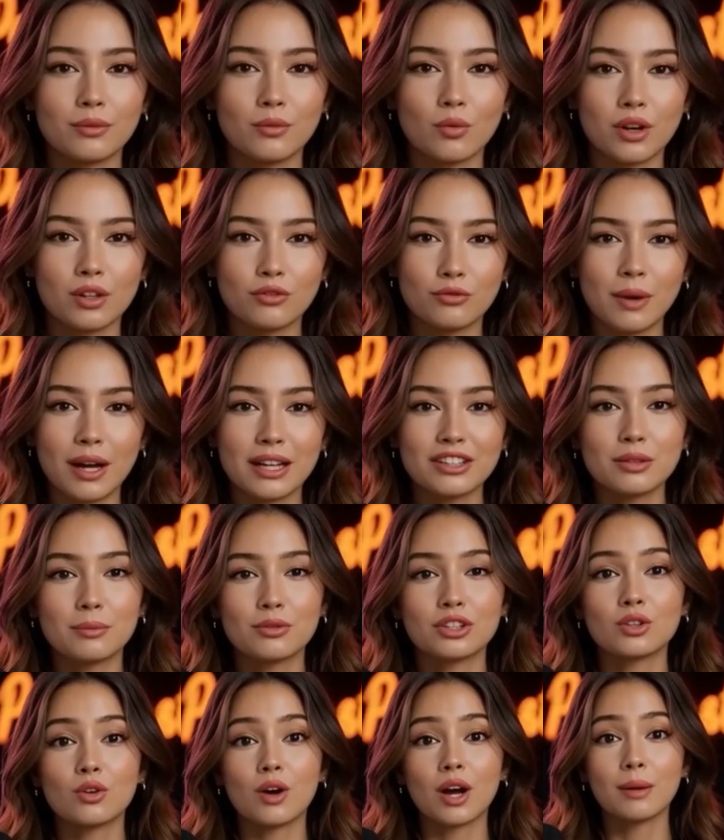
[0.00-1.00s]
One of my
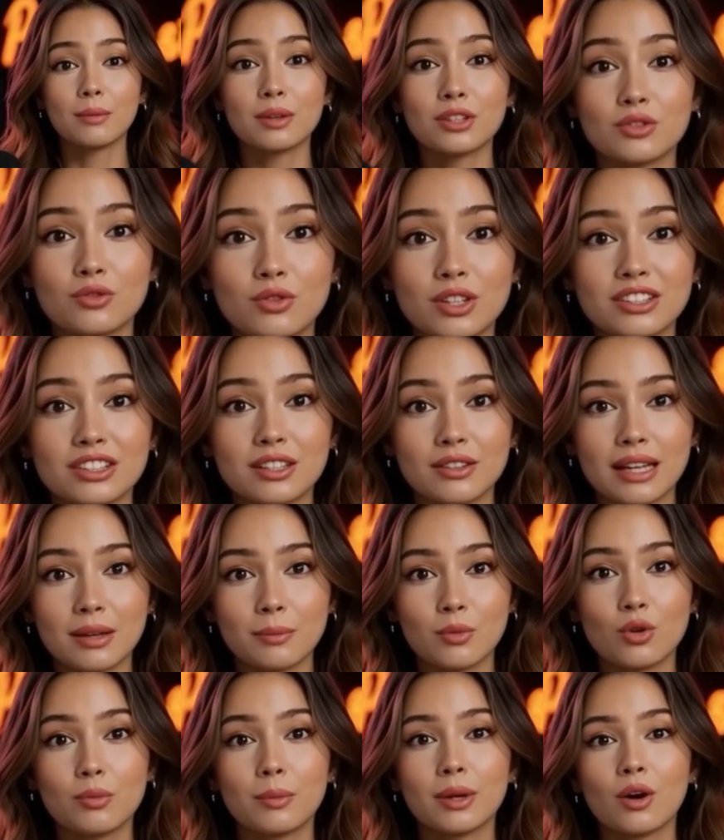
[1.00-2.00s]
subscribers recently
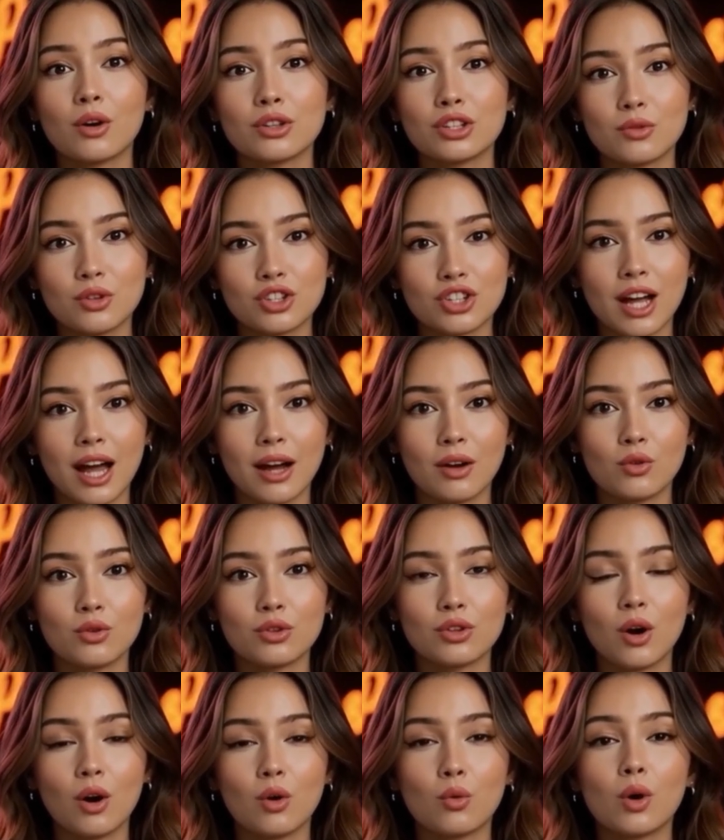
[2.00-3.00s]
put me onto a channel
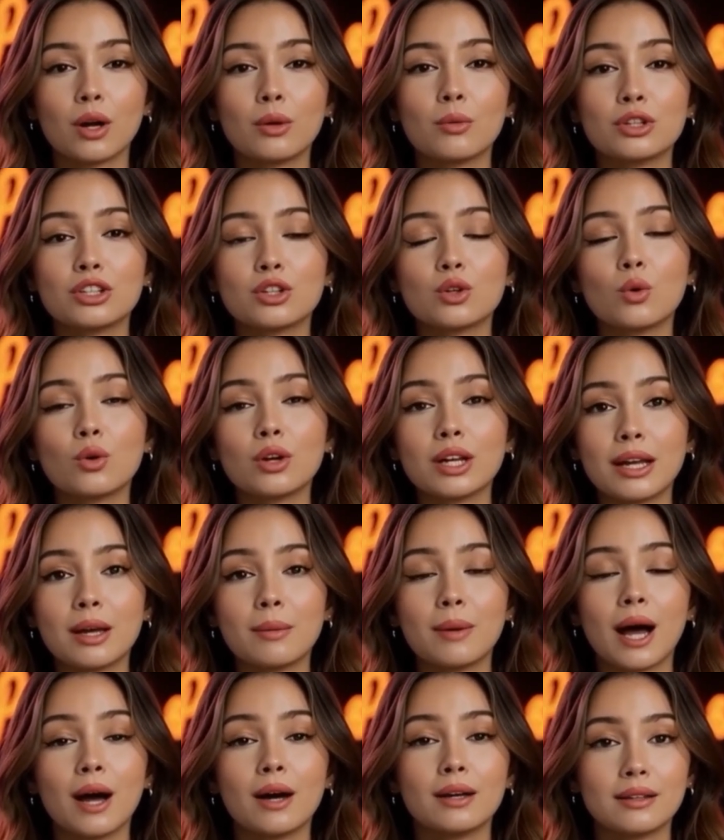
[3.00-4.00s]
no one was talking
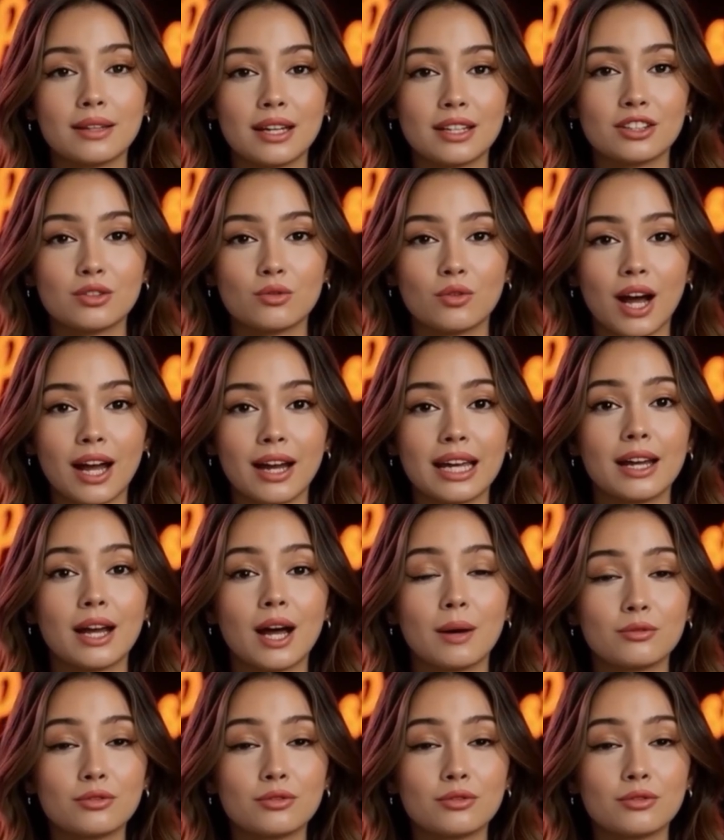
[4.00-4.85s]
about that's racking up